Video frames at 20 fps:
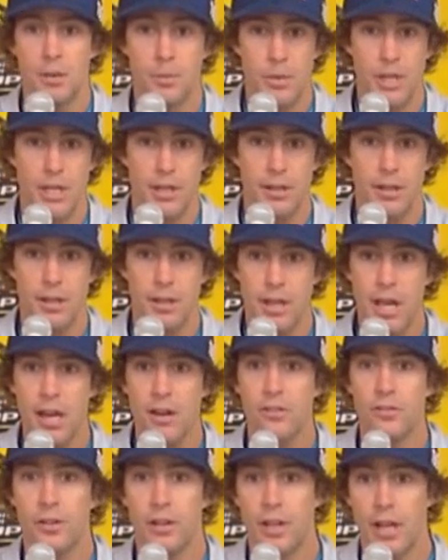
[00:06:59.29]
Be a lot
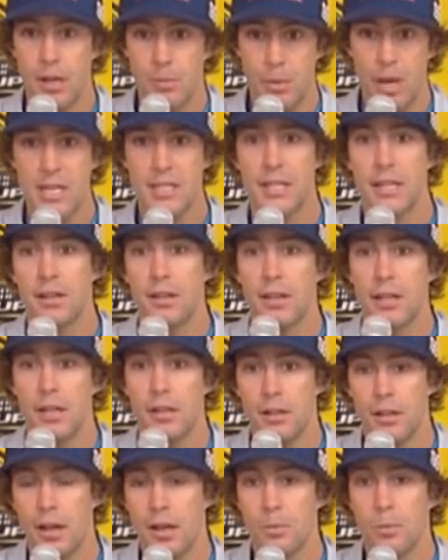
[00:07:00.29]
of bicycling, a lot